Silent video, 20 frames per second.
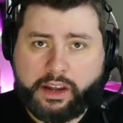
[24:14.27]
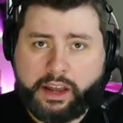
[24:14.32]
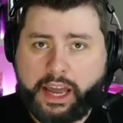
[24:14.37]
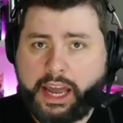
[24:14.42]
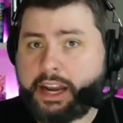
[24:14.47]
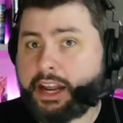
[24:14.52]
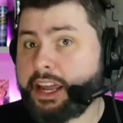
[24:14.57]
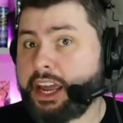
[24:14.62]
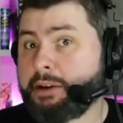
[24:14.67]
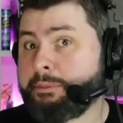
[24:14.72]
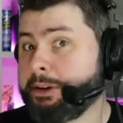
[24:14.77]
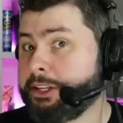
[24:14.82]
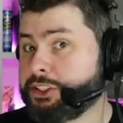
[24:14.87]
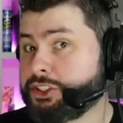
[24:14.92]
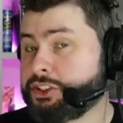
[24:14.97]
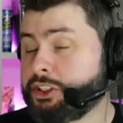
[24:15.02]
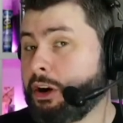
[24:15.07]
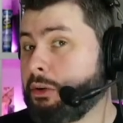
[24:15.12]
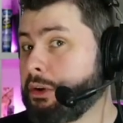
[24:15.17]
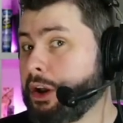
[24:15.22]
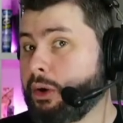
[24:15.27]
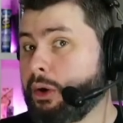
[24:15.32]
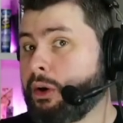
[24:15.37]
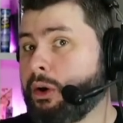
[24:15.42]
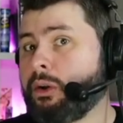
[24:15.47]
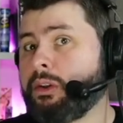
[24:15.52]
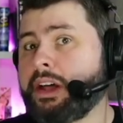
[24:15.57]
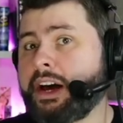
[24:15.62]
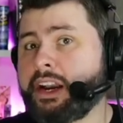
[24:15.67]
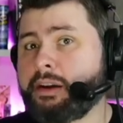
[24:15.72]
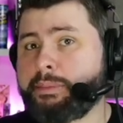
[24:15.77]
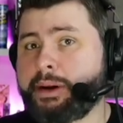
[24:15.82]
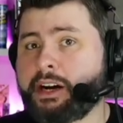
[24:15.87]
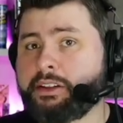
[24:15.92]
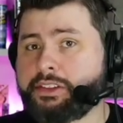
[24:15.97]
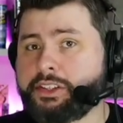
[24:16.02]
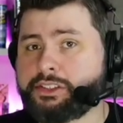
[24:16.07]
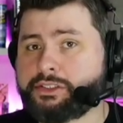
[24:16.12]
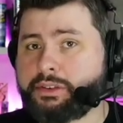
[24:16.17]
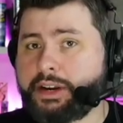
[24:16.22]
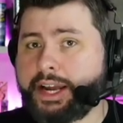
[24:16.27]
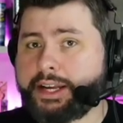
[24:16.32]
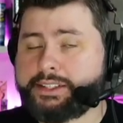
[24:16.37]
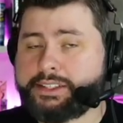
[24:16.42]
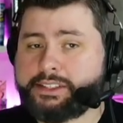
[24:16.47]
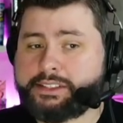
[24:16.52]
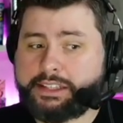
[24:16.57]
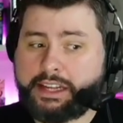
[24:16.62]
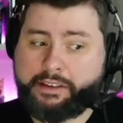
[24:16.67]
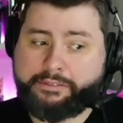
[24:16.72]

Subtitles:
And again, we just don't know a whole lot about these races.